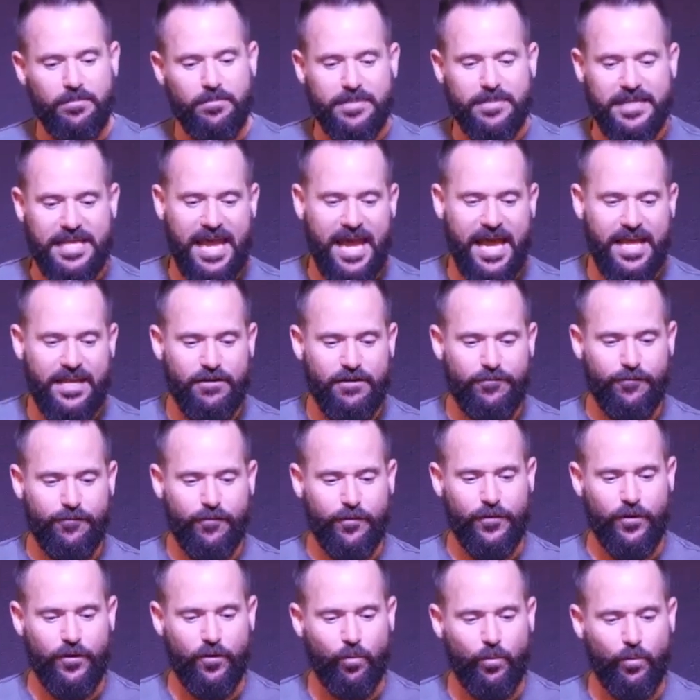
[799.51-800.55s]
beheaded for
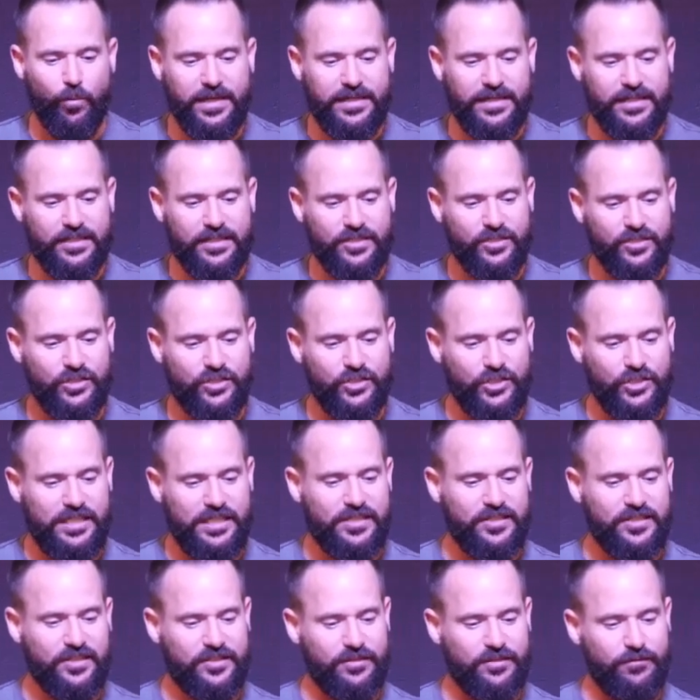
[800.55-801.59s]
their witness to
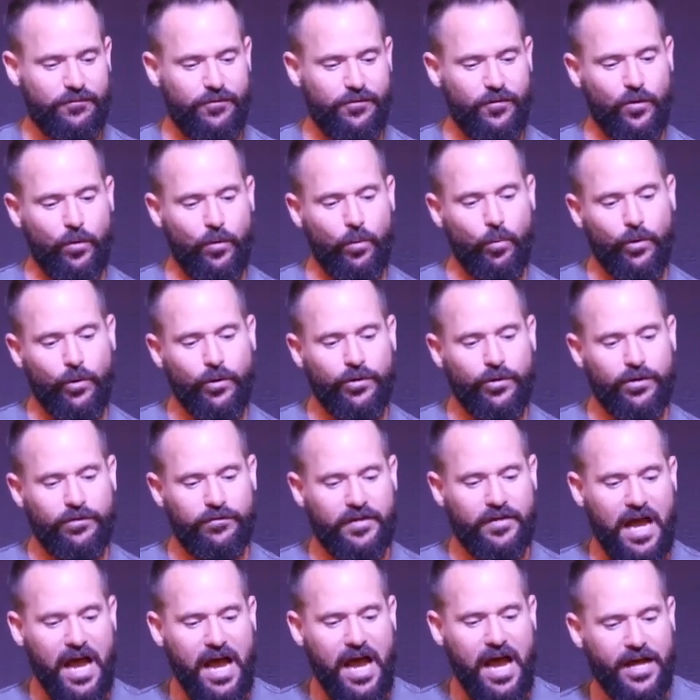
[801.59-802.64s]
Jesus and for the word of
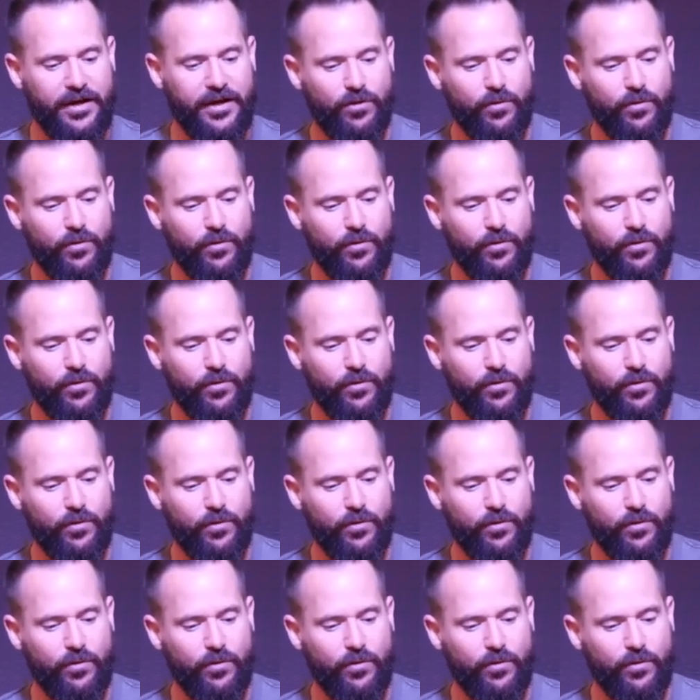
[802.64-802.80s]
God,